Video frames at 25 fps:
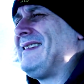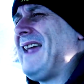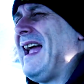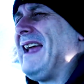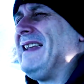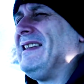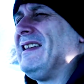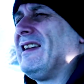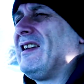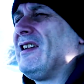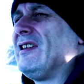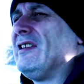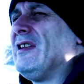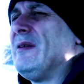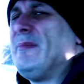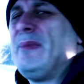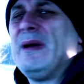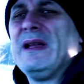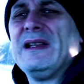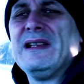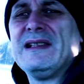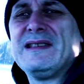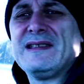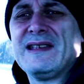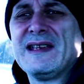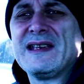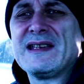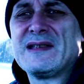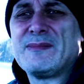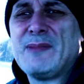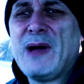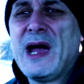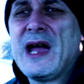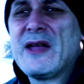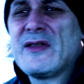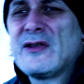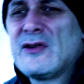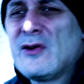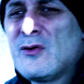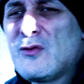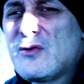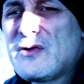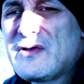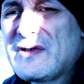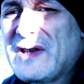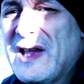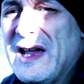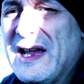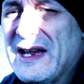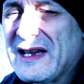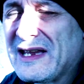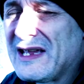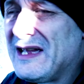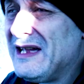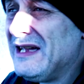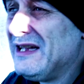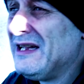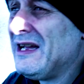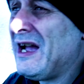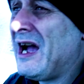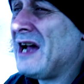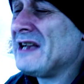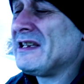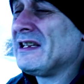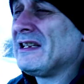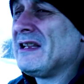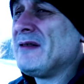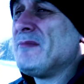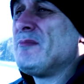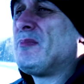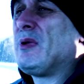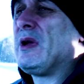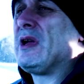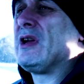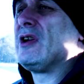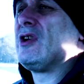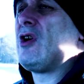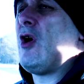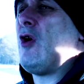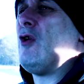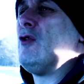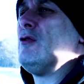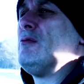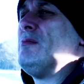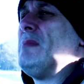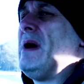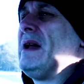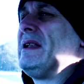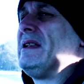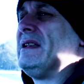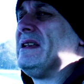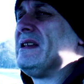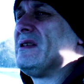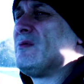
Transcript: technical abilities better than Usyk, an Olympic gold medal.